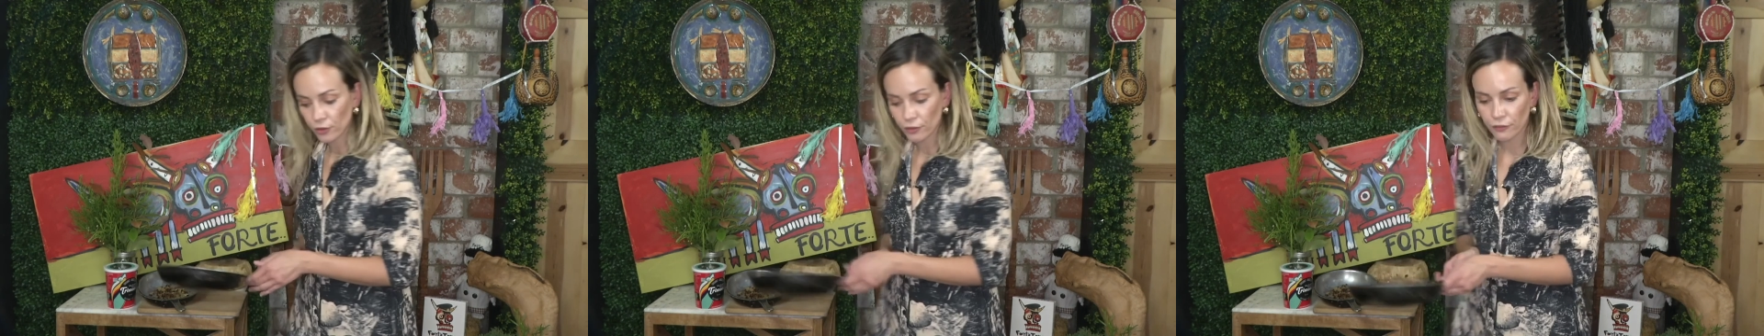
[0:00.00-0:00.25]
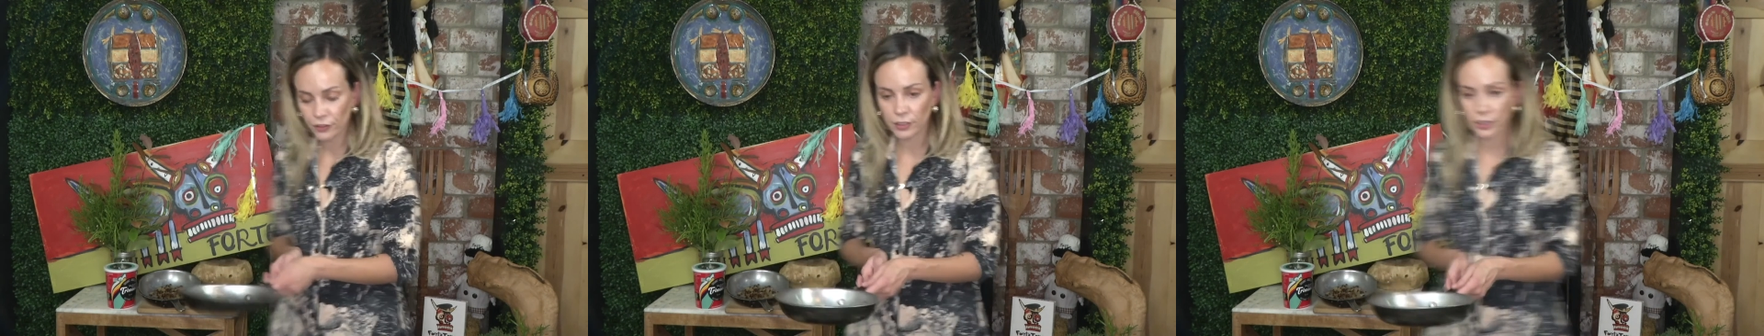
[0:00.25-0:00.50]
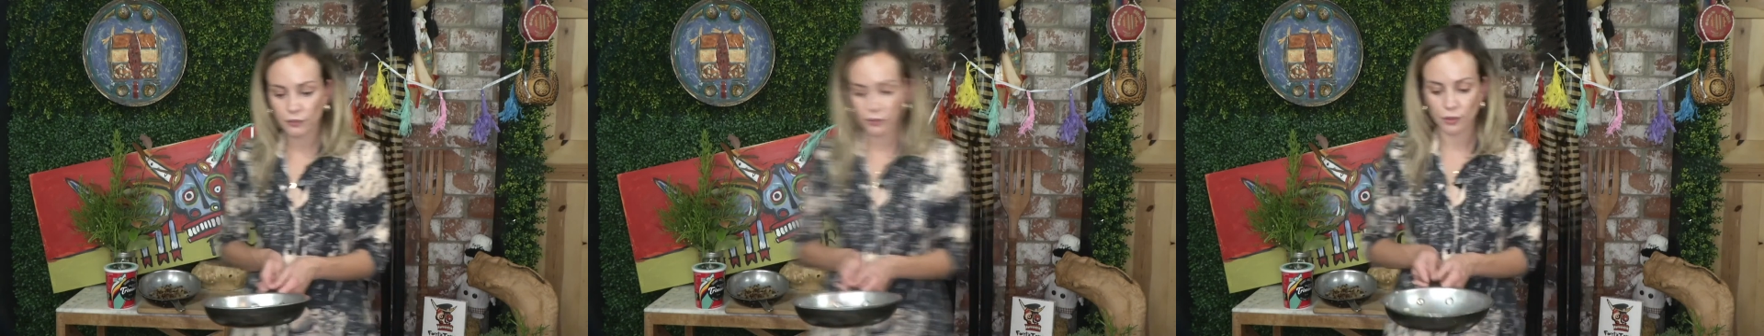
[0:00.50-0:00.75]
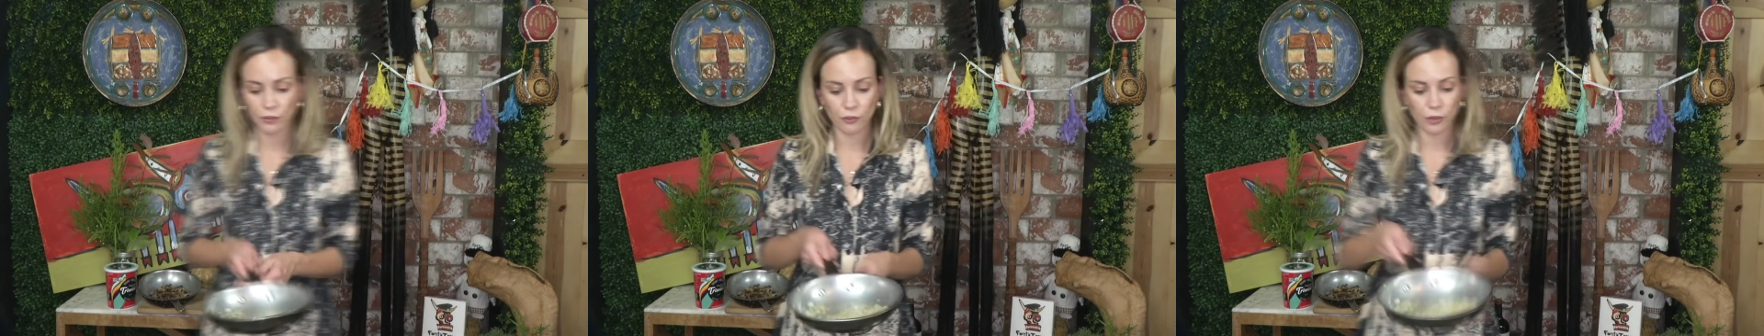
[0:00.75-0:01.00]
the filling for
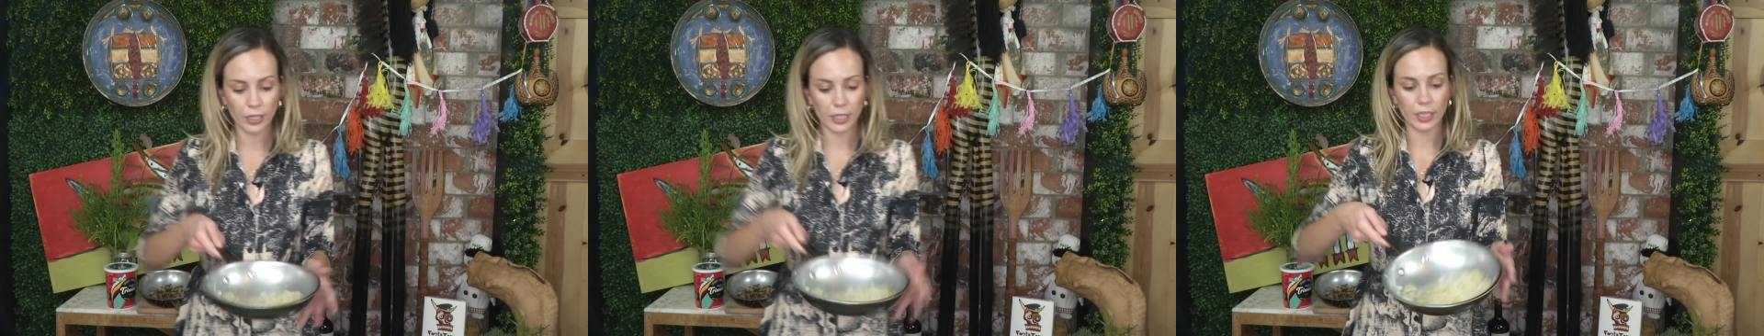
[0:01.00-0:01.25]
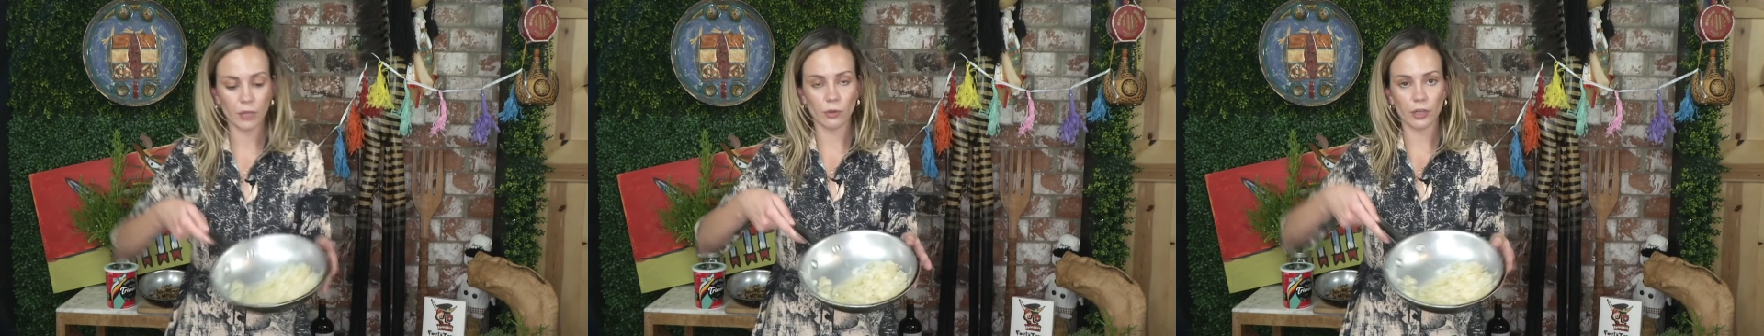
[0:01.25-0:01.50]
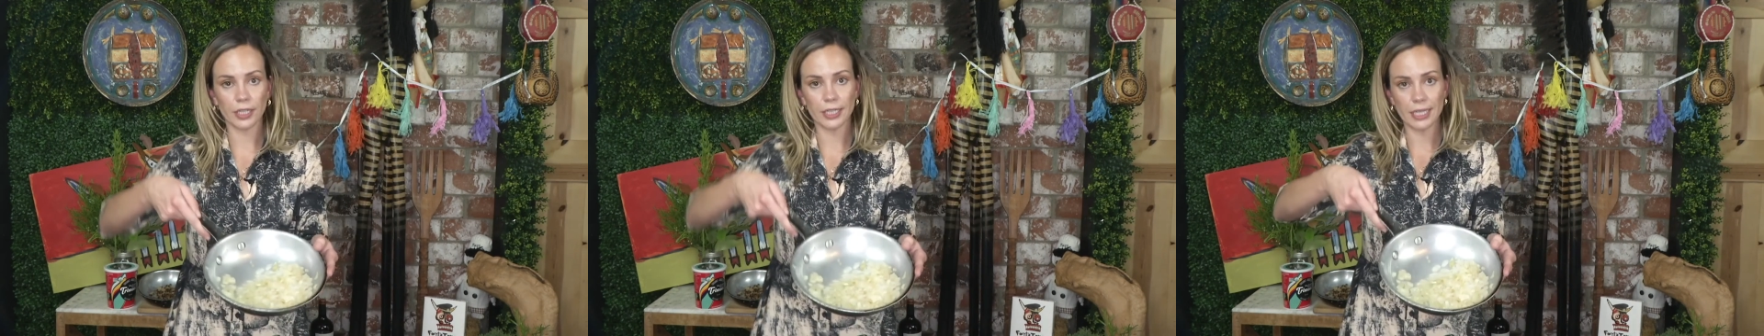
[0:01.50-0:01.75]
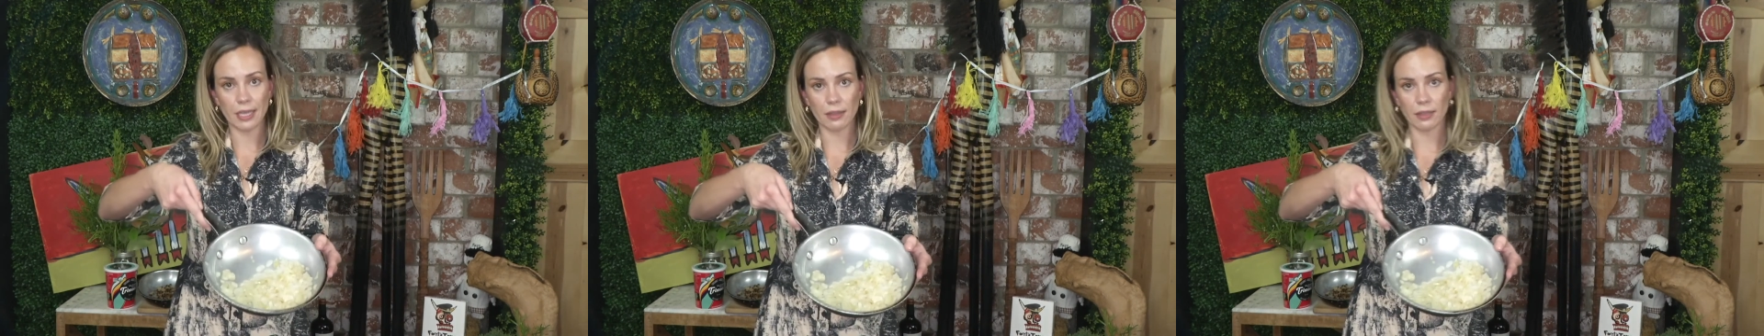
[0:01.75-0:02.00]
the Vareniki, we're going to
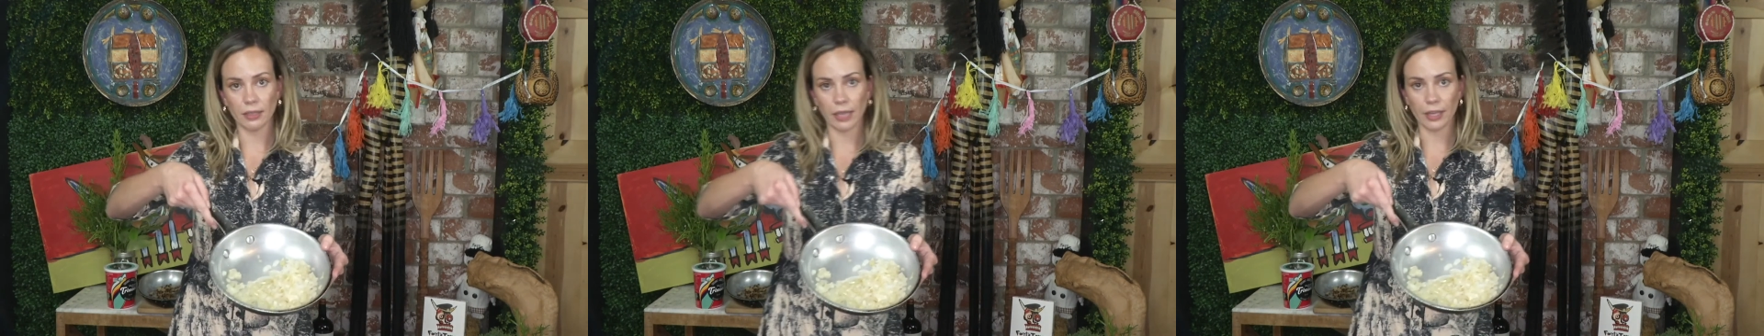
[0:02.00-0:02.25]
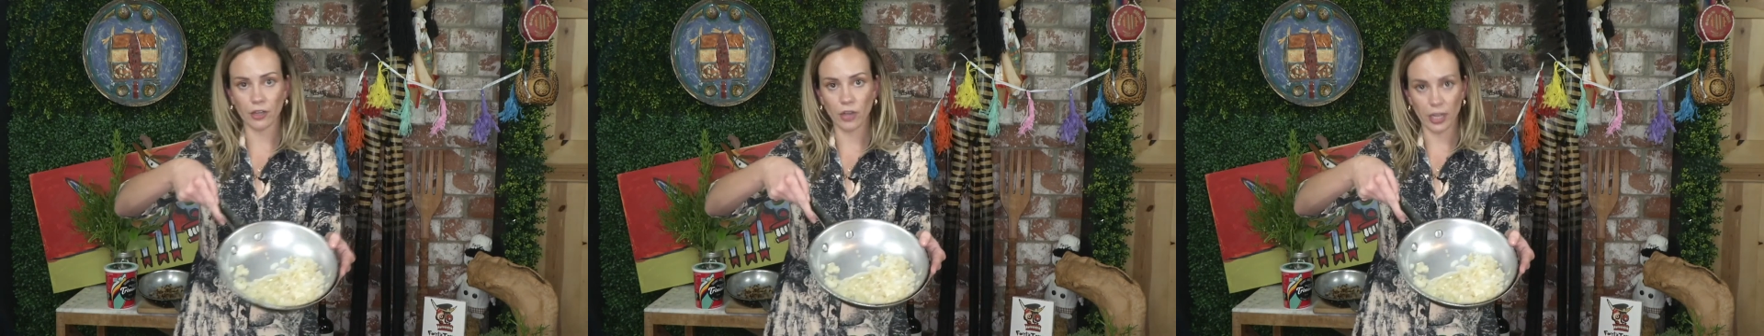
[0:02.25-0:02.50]
take the lighter